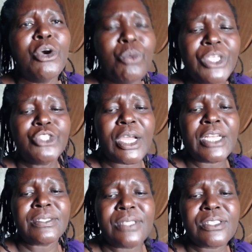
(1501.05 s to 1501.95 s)
Which one
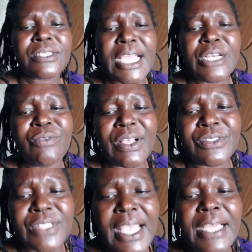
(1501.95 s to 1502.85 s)
is this kind of
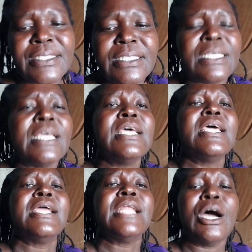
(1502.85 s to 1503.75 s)
anxiety?
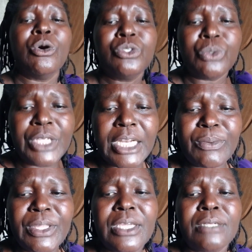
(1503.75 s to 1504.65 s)
And how to deal
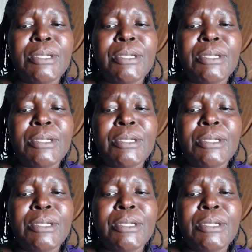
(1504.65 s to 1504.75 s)
with it.